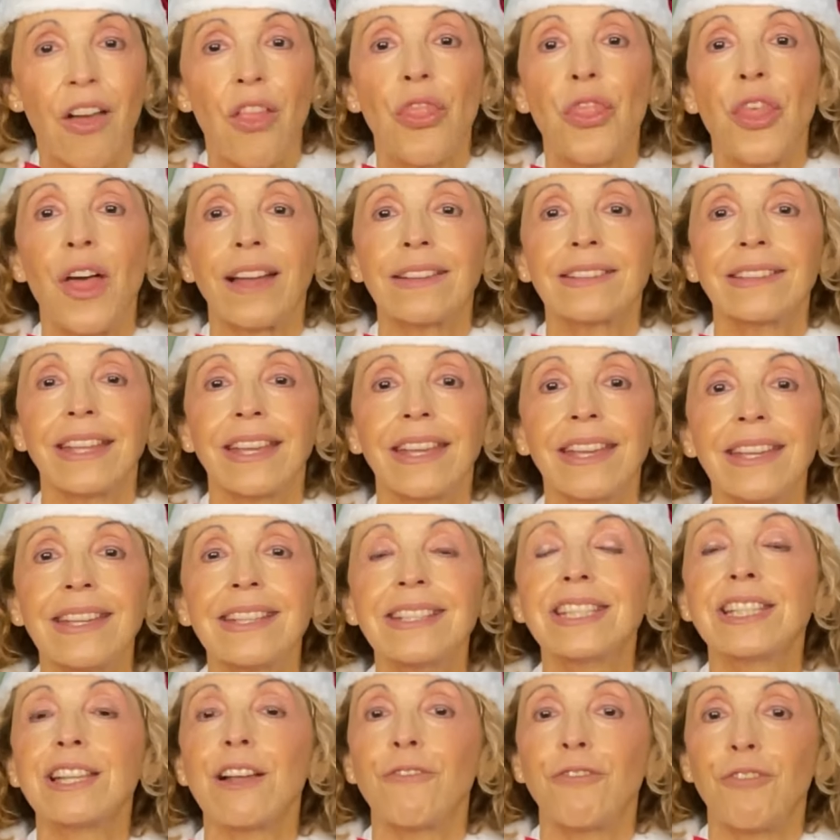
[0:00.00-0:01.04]
that
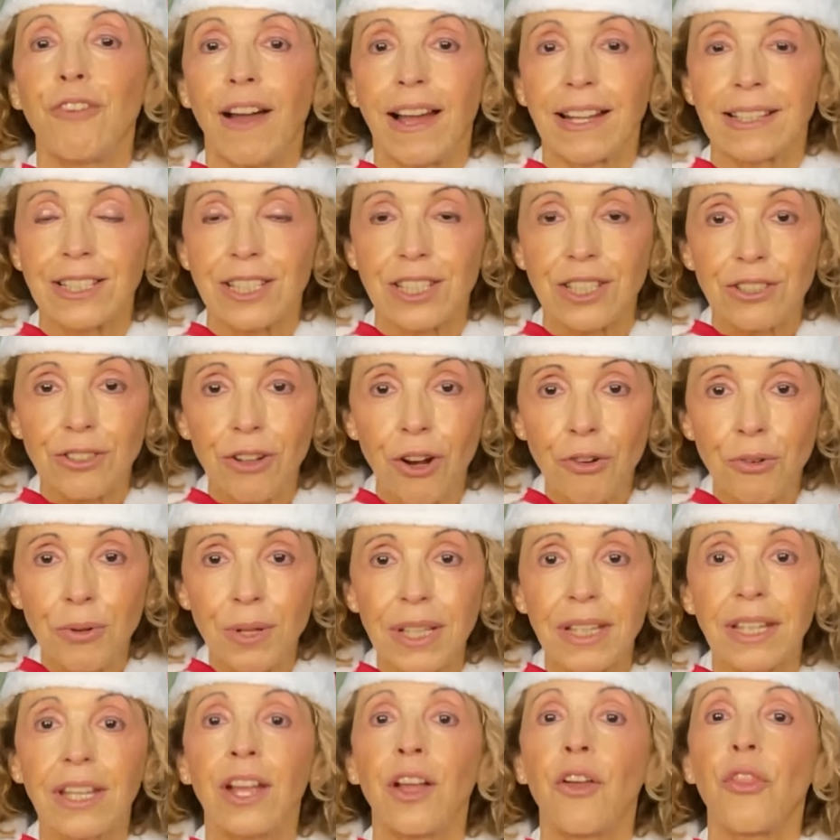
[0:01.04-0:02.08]
it's a fun
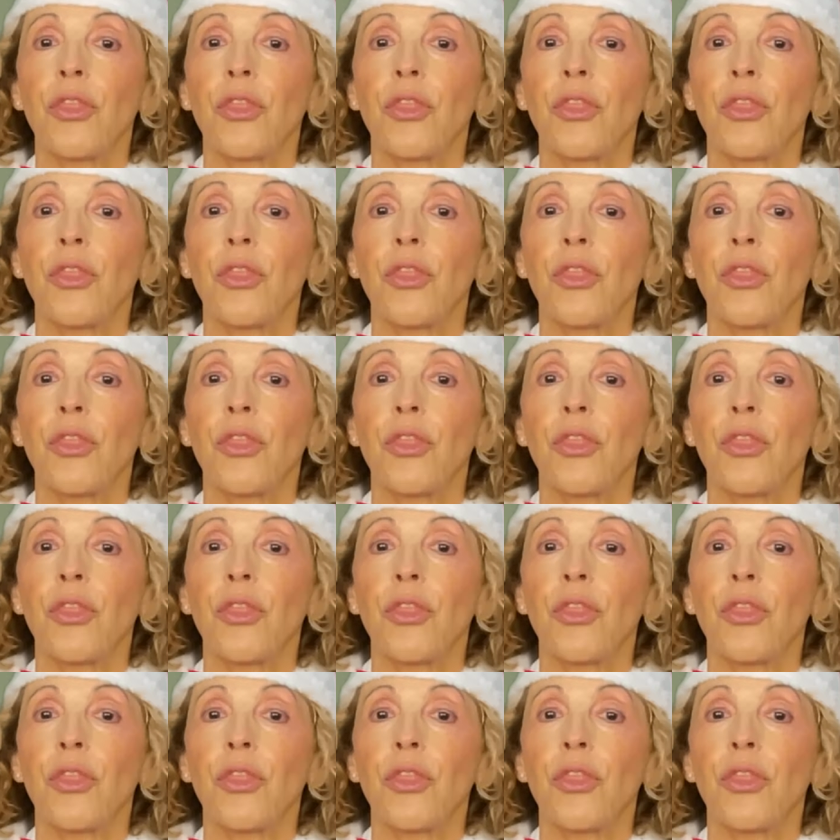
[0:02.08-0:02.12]
story,